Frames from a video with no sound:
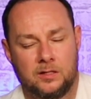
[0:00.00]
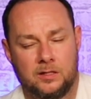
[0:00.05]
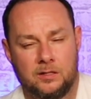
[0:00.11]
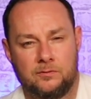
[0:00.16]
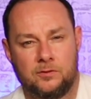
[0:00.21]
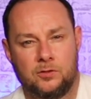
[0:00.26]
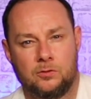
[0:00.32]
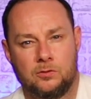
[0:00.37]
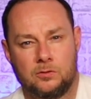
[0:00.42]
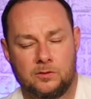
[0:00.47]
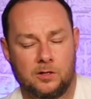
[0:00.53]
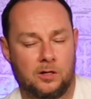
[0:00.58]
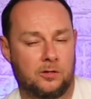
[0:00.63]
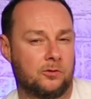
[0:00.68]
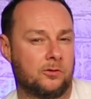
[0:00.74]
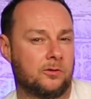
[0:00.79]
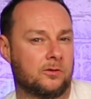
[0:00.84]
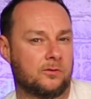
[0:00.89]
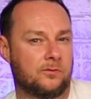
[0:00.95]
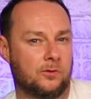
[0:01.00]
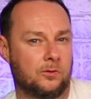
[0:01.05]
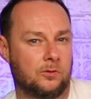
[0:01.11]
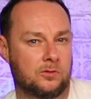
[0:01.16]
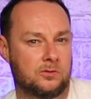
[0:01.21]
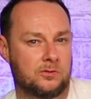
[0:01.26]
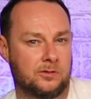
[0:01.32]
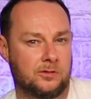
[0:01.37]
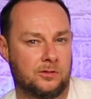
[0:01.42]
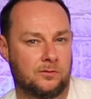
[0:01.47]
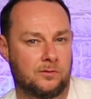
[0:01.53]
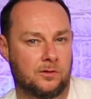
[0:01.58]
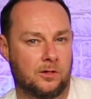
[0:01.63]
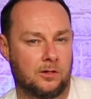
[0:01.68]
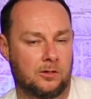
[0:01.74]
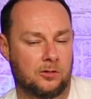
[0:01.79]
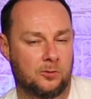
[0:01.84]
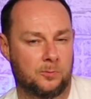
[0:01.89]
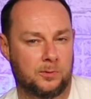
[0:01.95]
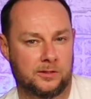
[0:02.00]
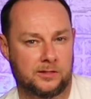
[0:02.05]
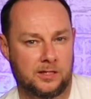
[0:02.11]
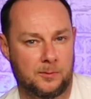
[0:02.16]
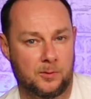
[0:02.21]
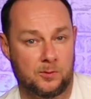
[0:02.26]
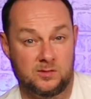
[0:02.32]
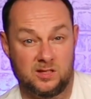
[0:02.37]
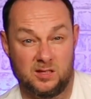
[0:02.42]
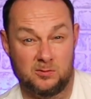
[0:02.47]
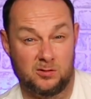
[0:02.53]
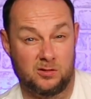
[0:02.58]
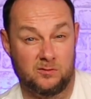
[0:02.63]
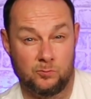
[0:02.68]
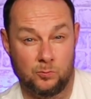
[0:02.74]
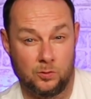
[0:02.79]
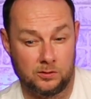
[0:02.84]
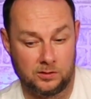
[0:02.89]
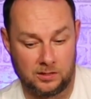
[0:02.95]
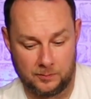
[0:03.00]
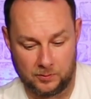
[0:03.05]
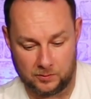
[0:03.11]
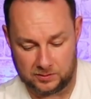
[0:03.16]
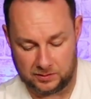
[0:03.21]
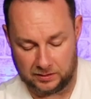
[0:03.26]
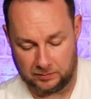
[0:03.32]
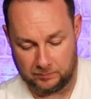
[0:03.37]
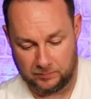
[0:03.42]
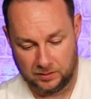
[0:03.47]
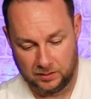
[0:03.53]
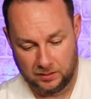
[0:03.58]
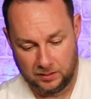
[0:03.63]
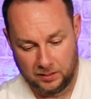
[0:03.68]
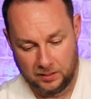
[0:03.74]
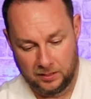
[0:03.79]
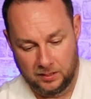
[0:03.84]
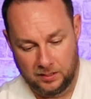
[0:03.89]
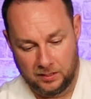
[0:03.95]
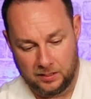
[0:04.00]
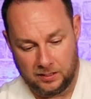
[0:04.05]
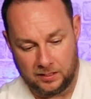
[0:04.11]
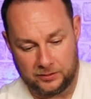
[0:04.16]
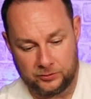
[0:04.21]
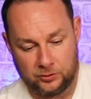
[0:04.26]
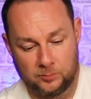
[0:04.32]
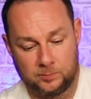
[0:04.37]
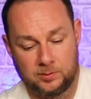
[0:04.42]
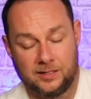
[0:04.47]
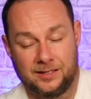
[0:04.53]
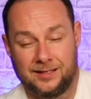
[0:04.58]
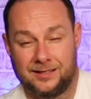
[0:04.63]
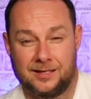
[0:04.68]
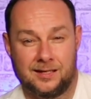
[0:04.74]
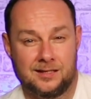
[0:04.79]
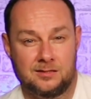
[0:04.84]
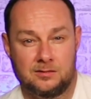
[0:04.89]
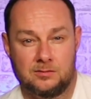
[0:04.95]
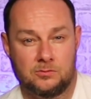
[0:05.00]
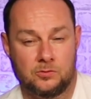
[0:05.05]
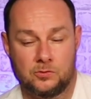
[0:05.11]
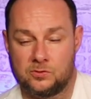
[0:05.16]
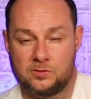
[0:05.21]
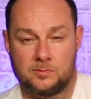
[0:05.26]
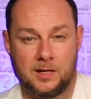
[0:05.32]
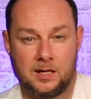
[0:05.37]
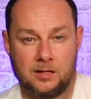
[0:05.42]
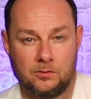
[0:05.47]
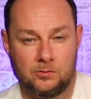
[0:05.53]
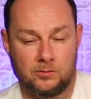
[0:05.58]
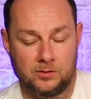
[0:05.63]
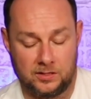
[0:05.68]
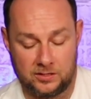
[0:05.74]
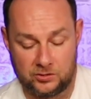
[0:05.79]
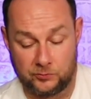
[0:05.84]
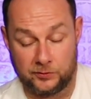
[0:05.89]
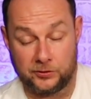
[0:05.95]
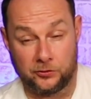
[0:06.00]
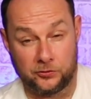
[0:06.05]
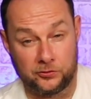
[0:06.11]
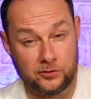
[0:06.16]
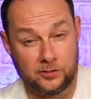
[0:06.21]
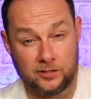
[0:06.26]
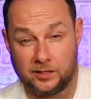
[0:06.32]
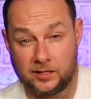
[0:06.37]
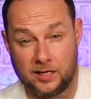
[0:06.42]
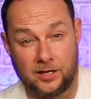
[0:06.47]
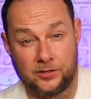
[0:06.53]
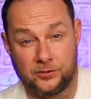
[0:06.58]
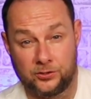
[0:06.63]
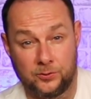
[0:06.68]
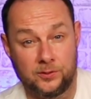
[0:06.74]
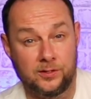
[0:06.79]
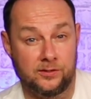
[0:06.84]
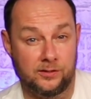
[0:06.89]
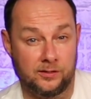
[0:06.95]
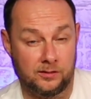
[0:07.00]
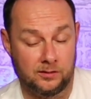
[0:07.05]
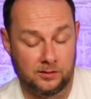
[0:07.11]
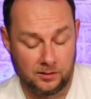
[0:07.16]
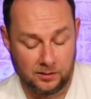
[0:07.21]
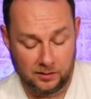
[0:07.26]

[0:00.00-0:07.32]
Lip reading: And if you've got an Uruk force and you've got a couple of demo teams or even one demo team and you're playing against just Smaug, it's redundant, it can't do anything.